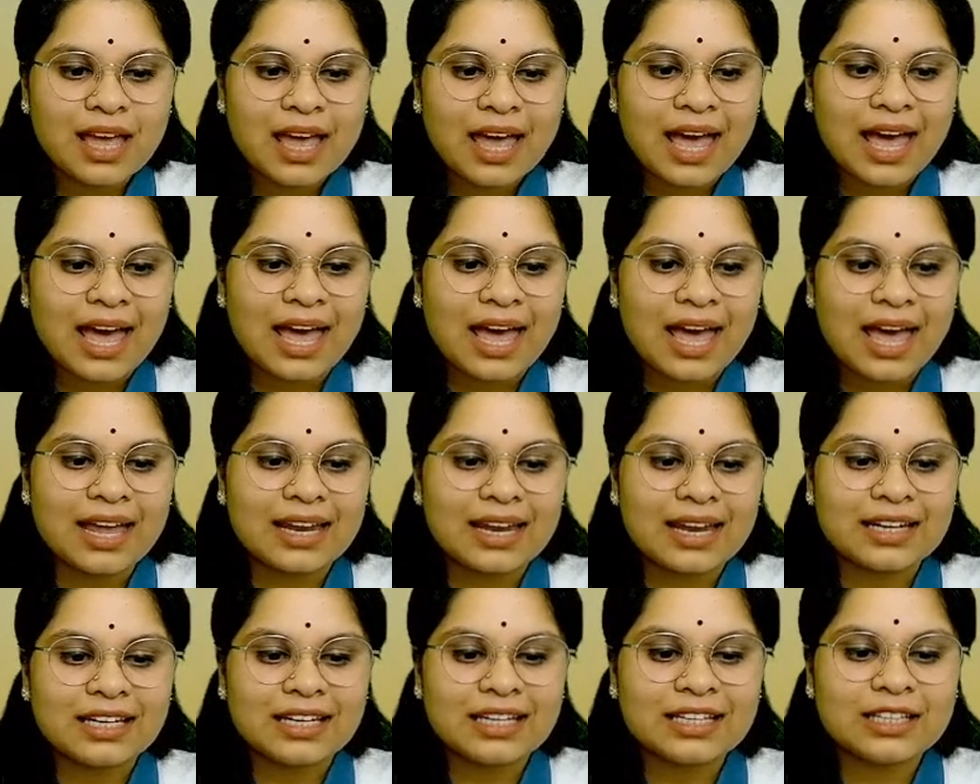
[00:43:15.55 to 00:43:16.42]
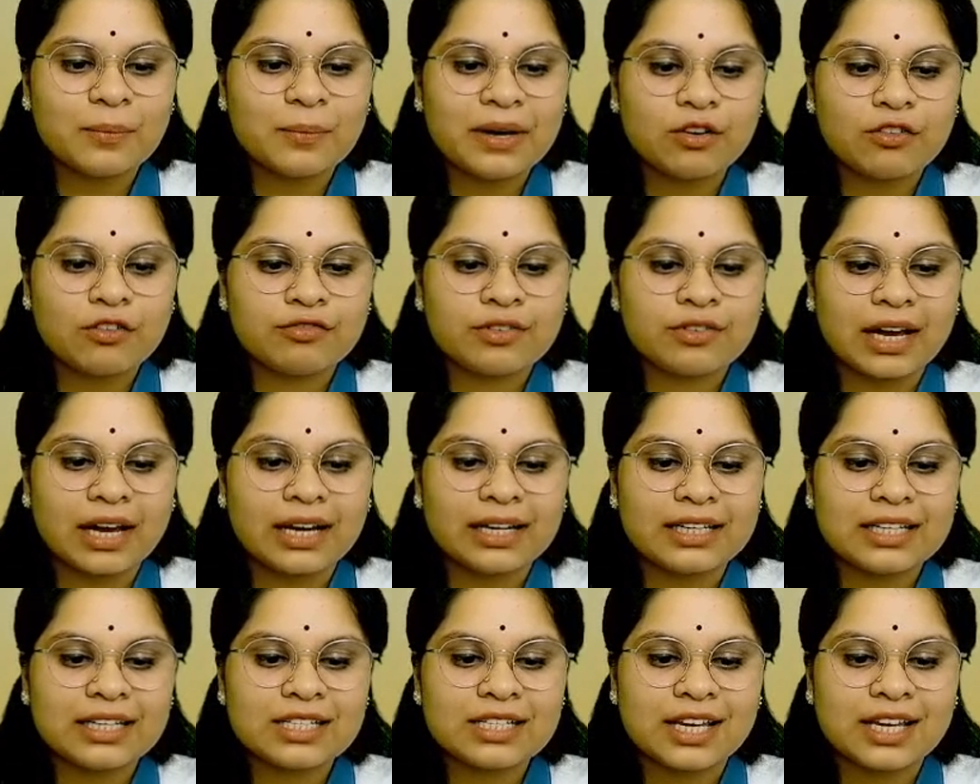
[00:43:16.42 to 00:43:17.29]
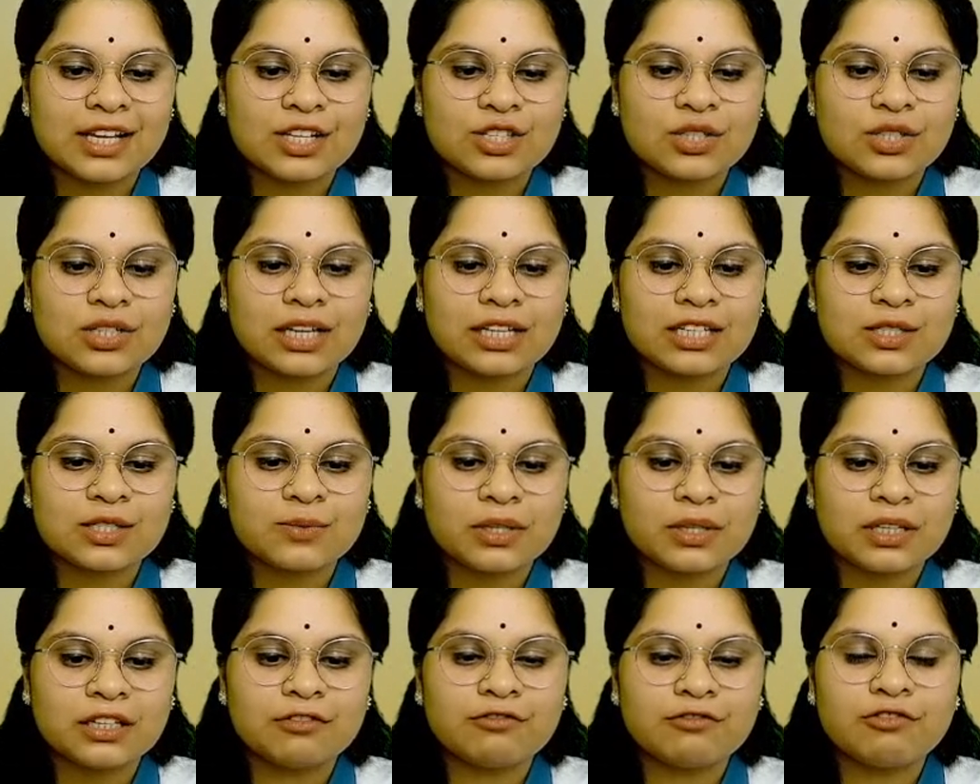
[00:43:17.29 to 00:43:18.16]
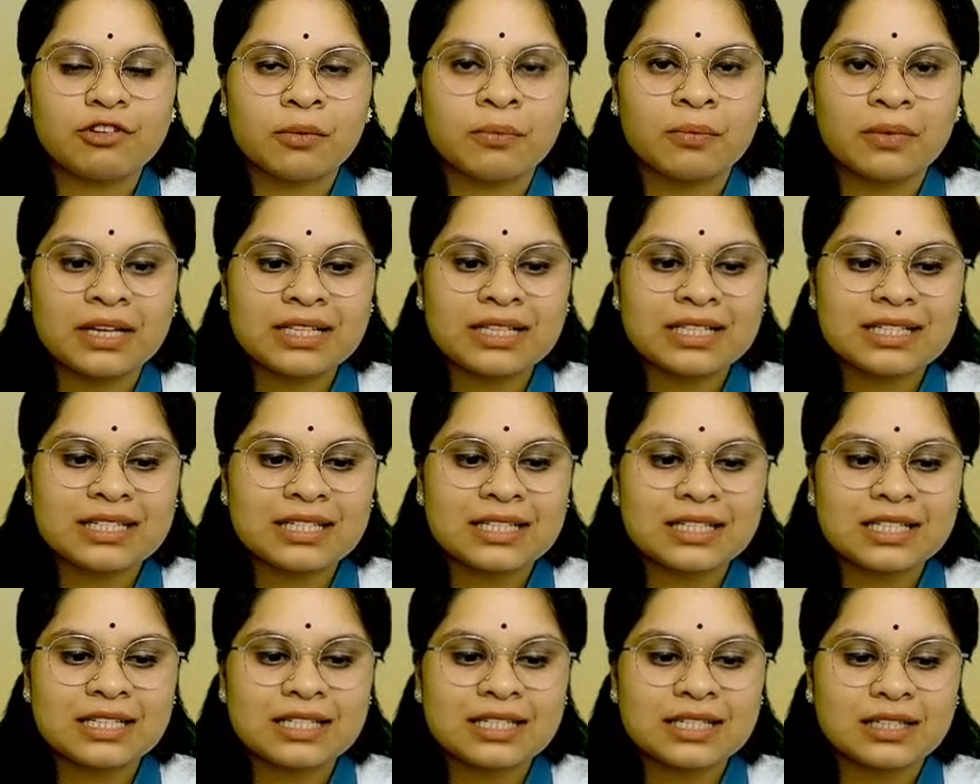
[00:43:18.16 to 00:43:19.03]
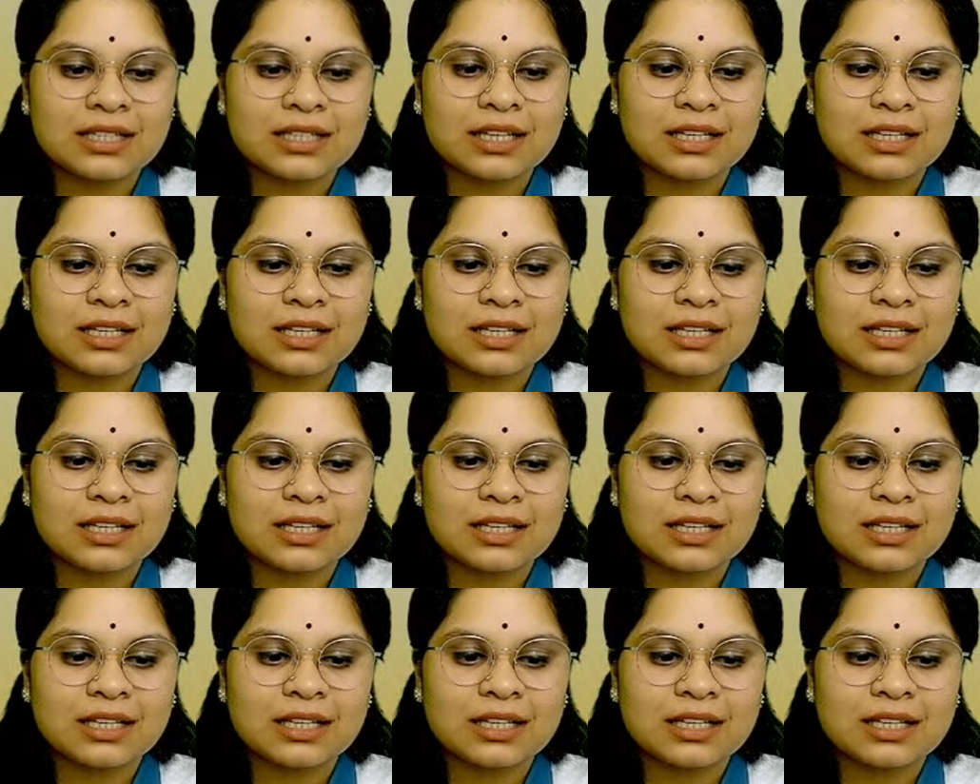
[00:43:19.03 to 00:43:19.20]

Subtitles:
And in the mid of 19th century, that is Britain, from instance,